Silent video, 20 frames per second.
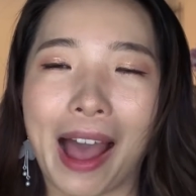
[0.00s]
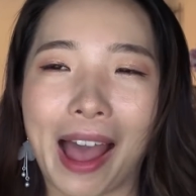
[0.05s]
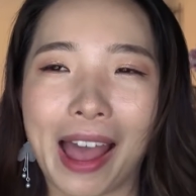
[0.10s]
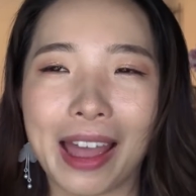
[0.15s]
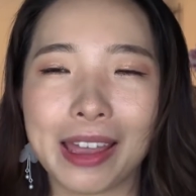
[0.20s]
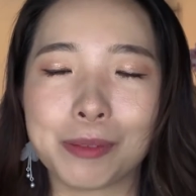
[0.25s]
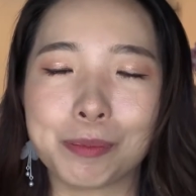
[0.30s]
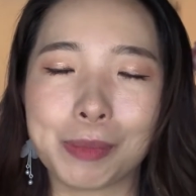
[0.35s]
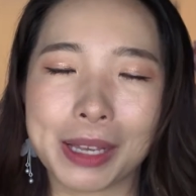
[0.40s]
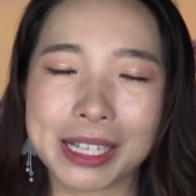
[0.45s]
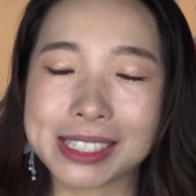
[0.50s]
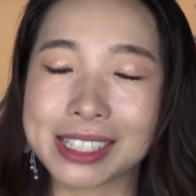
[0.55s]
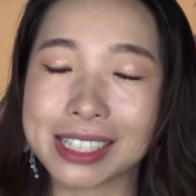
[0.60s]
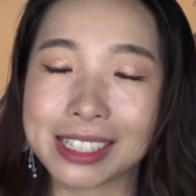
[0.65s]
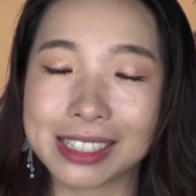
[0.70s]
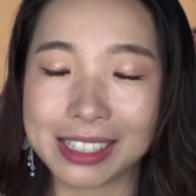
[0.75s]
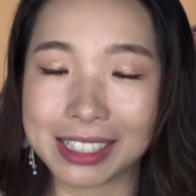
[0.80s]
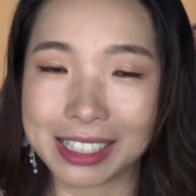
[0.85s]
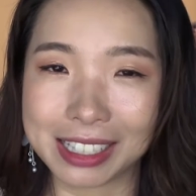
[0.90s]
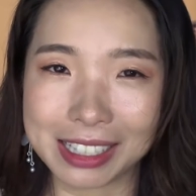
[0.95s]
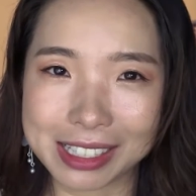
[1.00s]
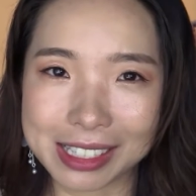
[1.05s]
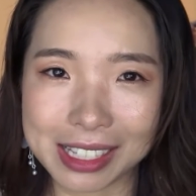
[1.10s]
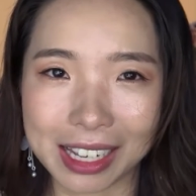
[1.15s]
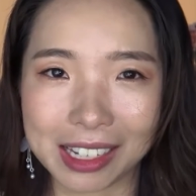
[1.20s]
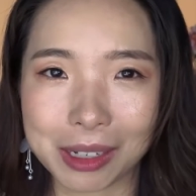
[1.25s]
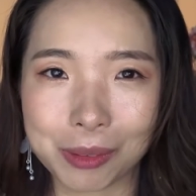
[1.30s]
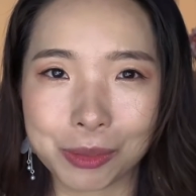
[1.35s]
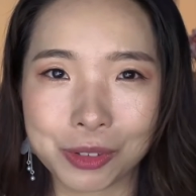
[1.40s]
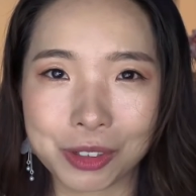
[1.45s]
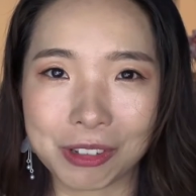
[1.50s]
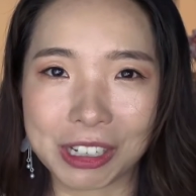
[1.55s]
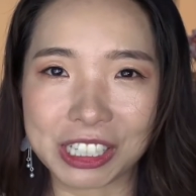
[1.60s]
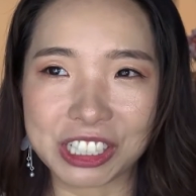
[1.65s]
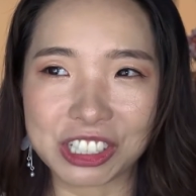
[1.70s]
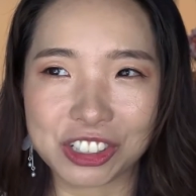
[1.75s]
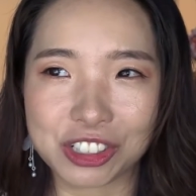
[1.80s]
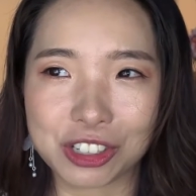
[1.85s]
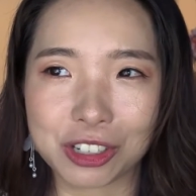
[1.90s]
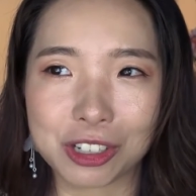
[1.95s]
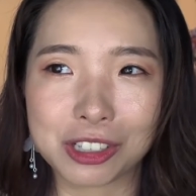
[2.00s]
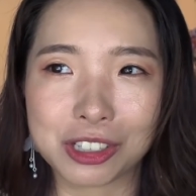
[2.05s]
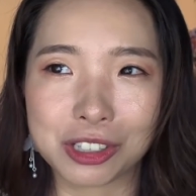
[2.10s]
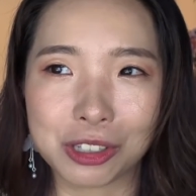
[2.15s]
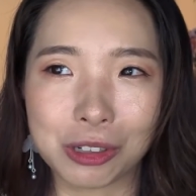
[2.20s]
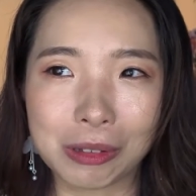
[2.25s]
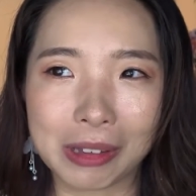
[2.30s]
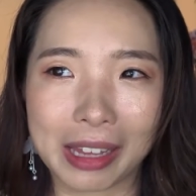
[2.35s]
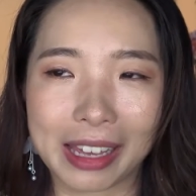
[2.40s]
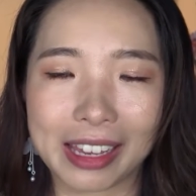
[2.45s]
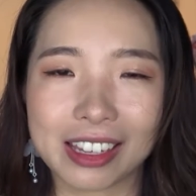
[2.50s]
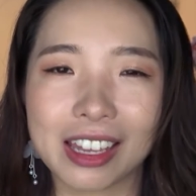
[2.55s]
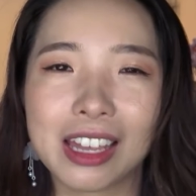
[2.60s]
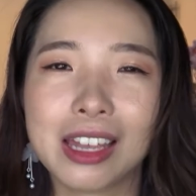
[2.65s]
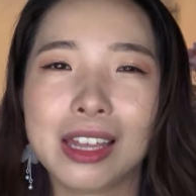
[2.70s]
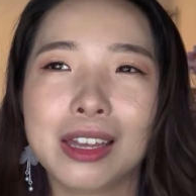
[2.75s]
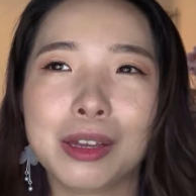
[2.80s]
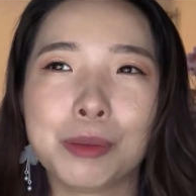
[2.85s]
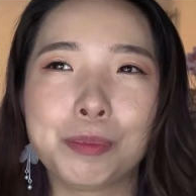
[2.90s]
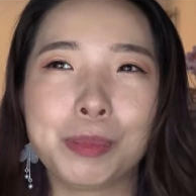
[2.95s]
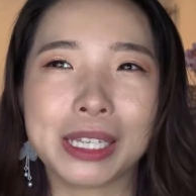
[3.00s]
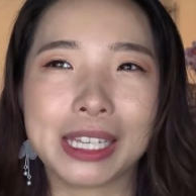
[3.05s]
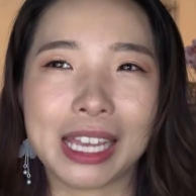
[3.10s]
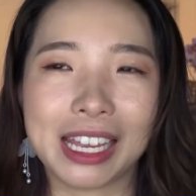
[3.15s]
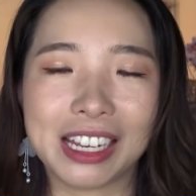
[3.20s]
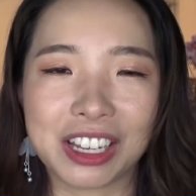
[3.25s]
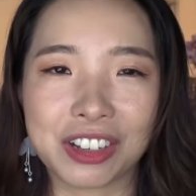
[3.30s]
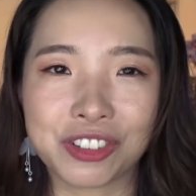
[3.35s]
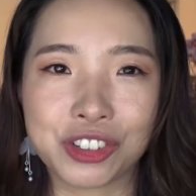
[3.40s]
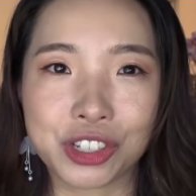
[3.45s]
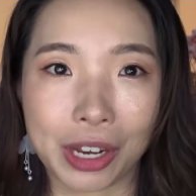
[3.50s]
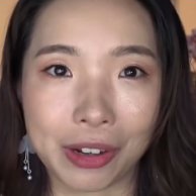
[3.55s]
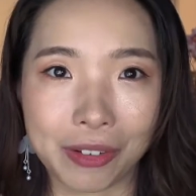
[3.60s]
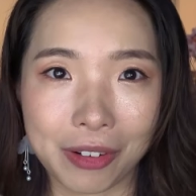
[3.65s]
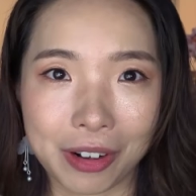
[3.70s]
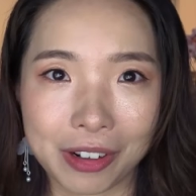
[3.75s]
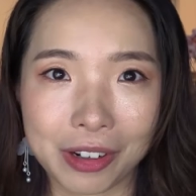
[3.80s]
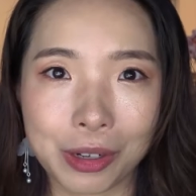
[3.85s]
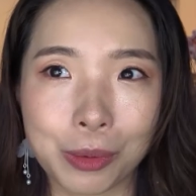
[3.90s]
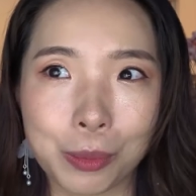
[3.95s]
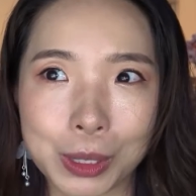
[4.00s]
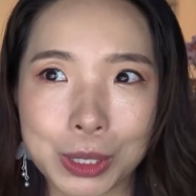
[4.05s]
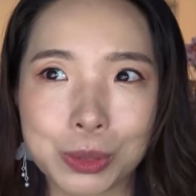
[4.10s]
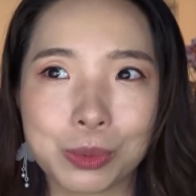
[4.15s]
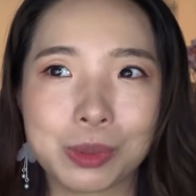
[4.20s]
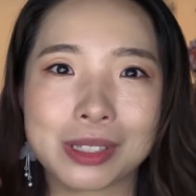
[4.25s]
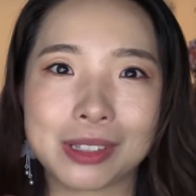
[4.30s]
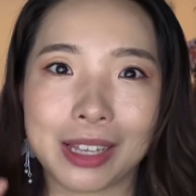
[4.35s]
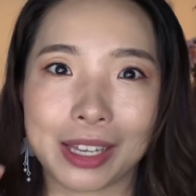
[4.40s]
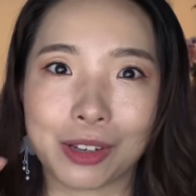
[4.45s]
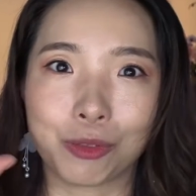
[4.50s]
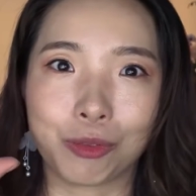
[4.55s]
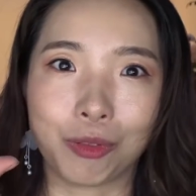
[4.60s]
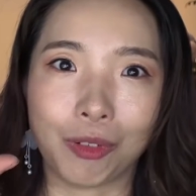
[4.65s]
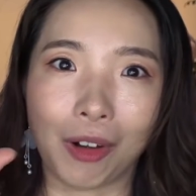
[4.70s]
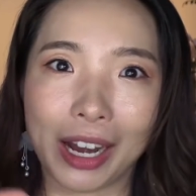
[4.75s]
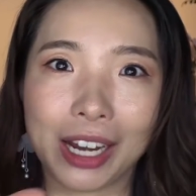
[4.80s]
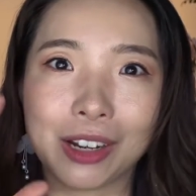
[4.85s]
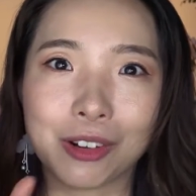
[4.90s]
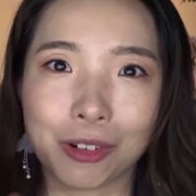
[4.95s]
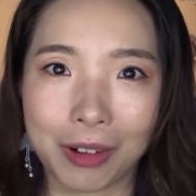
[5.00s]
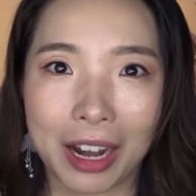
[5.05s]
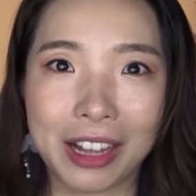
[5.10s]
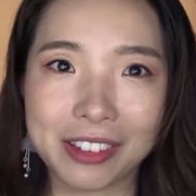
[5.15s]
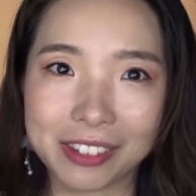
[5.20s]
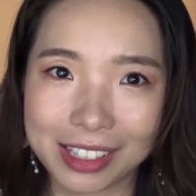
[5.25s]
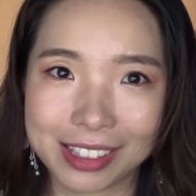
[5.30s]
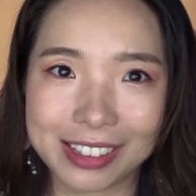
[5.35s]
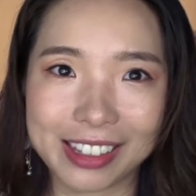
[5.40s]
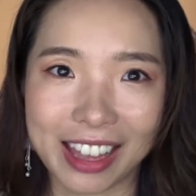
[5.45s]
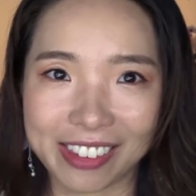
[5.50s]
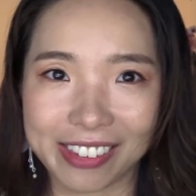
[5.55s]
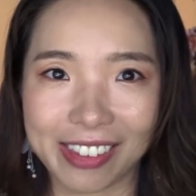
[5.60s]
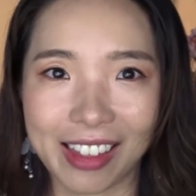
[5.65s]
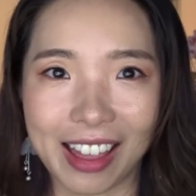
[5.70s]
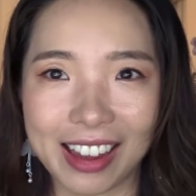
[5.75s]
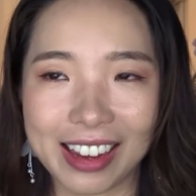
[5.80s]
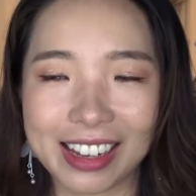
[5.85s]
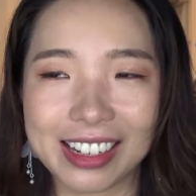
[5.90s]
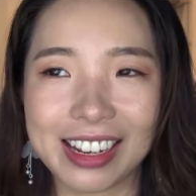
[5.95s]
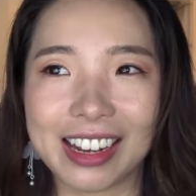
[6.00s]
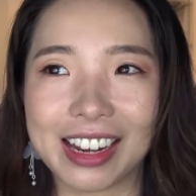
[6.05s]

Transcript: I basically didn't sign up to register till like beginning of January, which was like right around the deadline.